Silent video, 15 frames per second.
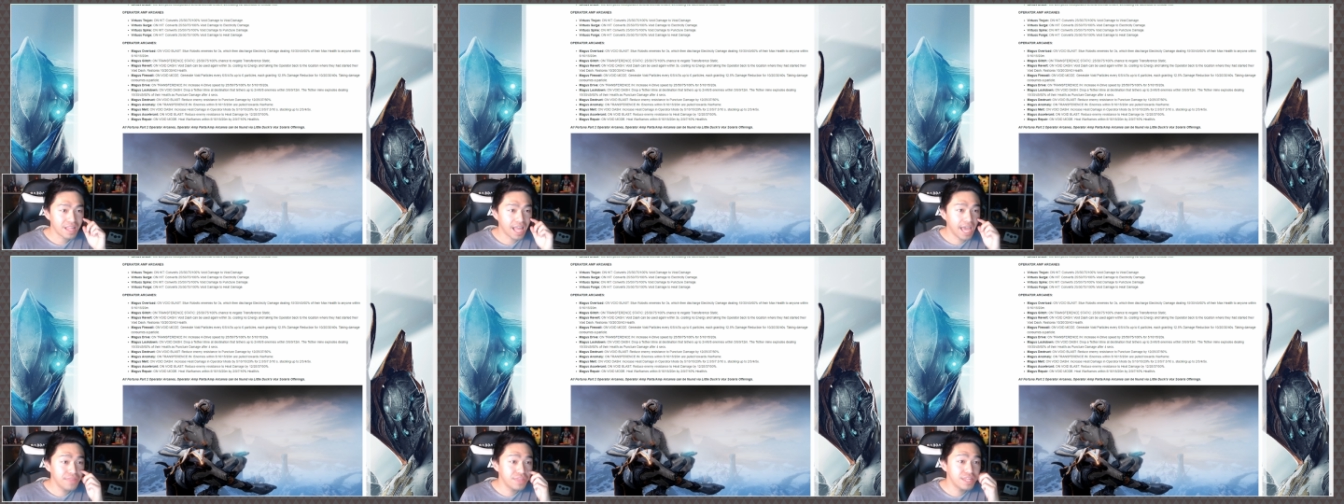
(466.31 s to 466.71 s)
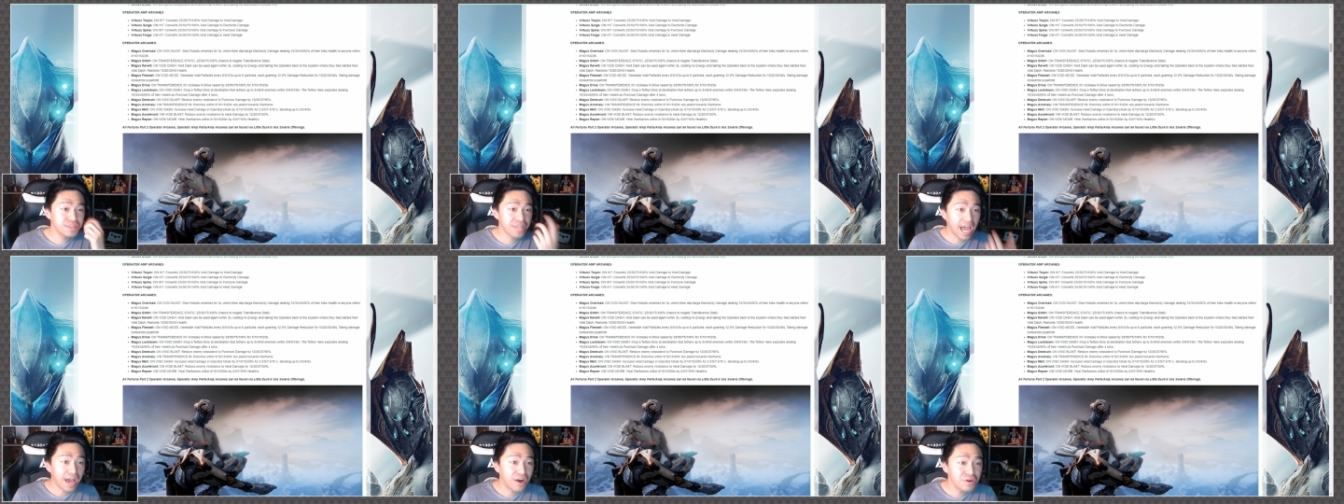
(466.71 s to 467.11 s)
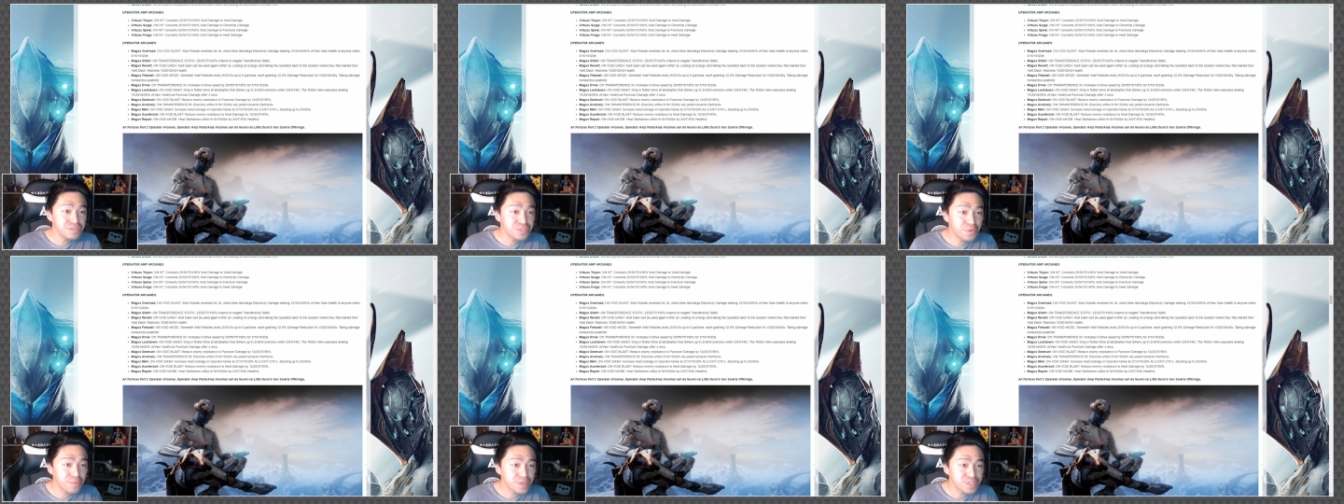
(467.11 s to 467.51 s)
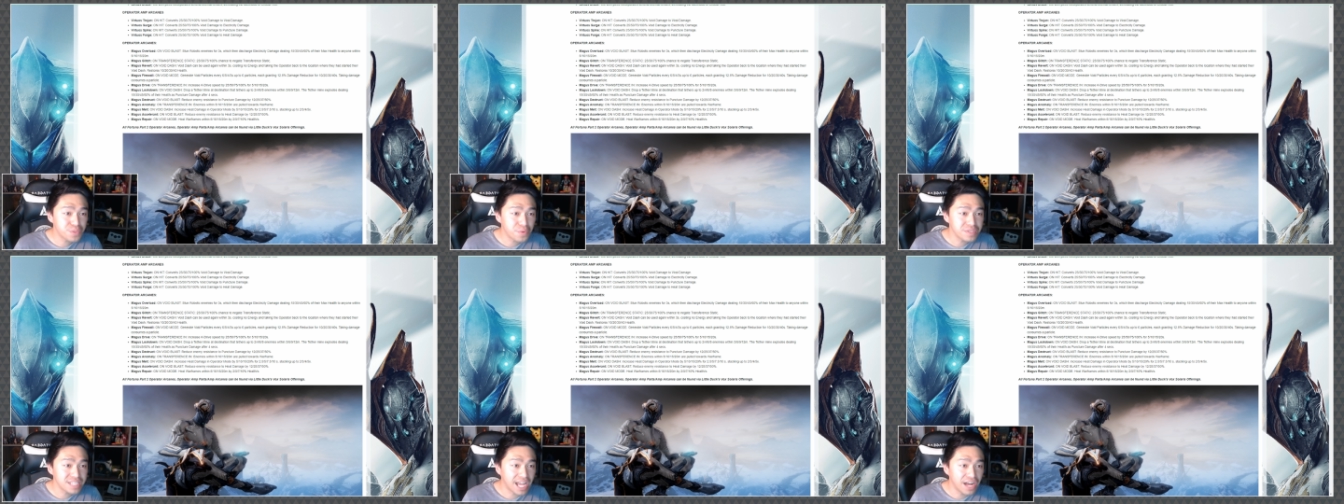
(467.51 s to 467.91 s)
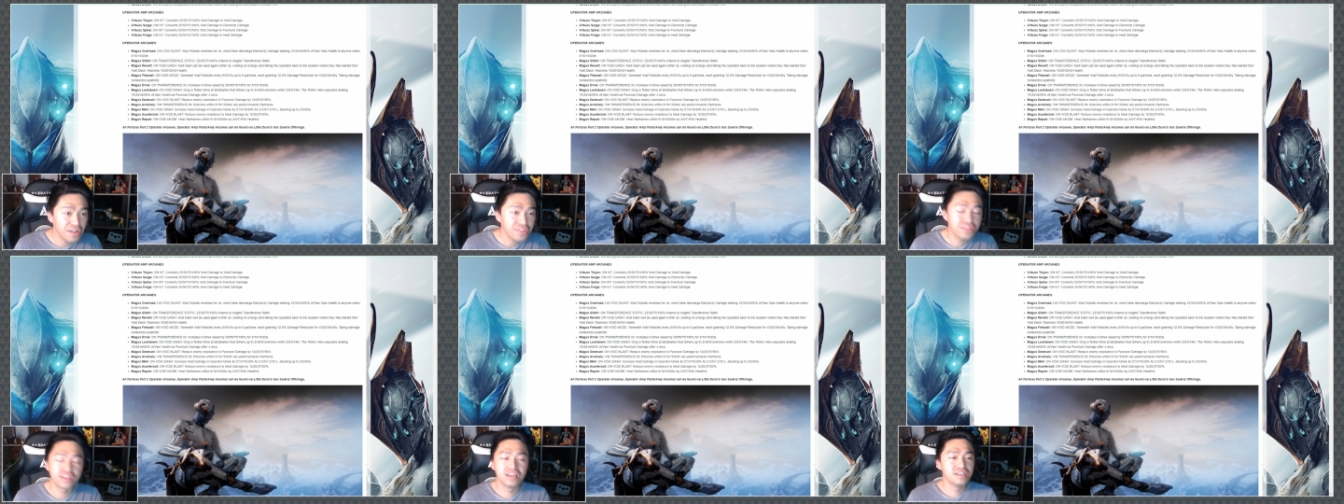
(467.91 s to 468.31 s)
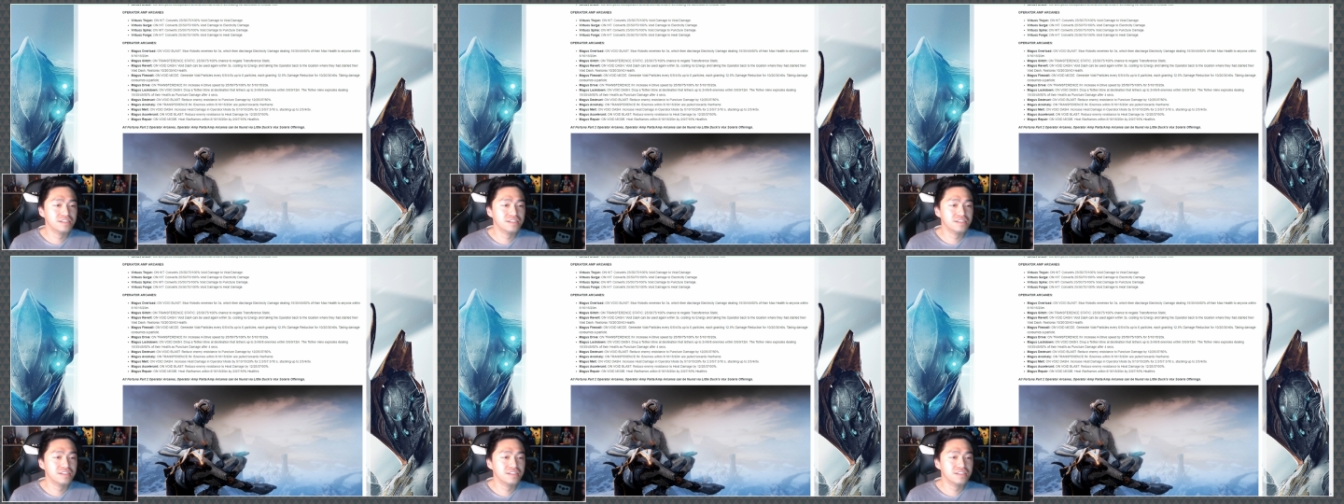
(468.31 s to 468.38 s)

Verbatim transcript: And then that also restores health?